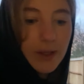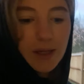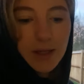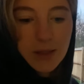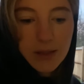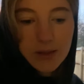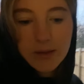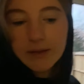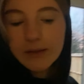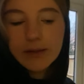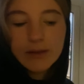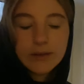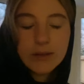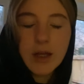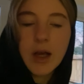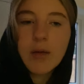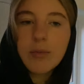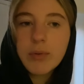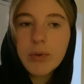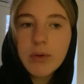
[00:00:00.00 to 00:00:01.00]
in the
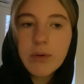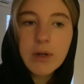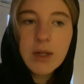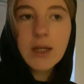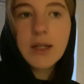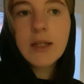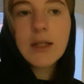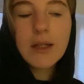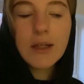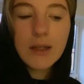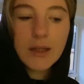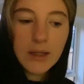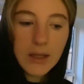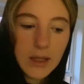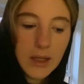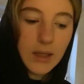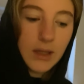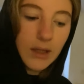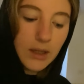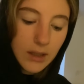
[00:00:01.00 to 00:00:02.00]
tarpaulin.
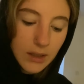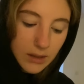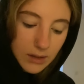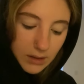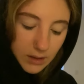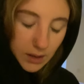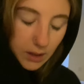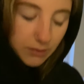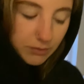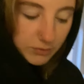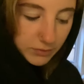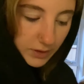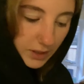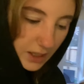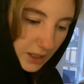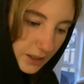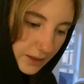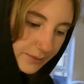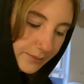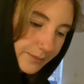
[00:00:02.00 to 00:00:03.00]

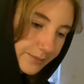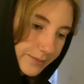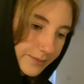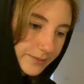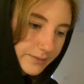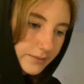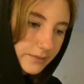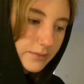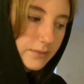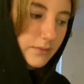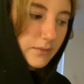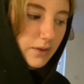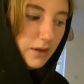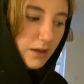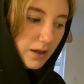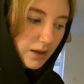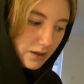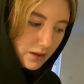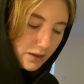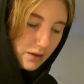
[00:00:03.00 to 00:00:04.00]
Lovely.
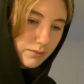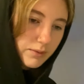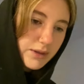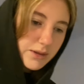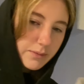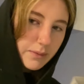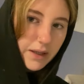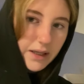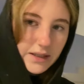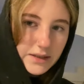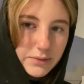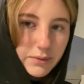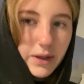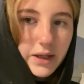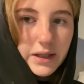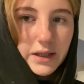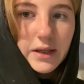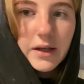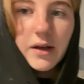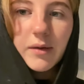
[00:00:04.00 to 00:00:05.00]
Almost makes
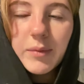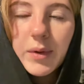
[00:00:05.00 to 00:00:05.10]
waking up